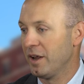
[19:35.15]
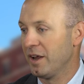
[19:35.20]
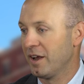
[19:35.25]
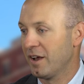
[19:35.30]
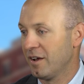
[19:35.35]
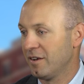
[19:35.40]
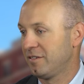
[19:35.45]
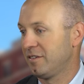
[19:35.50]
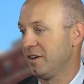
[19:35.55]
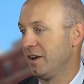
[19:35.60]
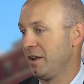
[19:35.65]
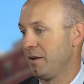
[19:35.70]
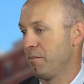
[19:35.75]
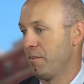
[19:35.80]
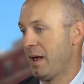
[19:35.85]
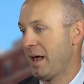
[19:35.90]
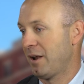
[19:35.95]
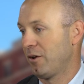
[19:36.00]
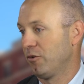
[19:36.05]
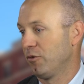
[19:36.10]
custody
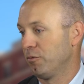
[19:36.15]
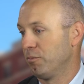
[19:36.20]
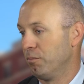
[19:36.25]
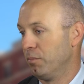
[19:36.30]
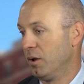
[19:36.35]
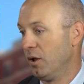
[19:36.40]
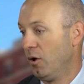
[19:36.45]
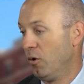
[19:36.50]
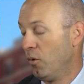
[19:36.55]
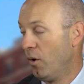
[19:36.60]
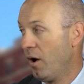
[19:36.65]
battles blow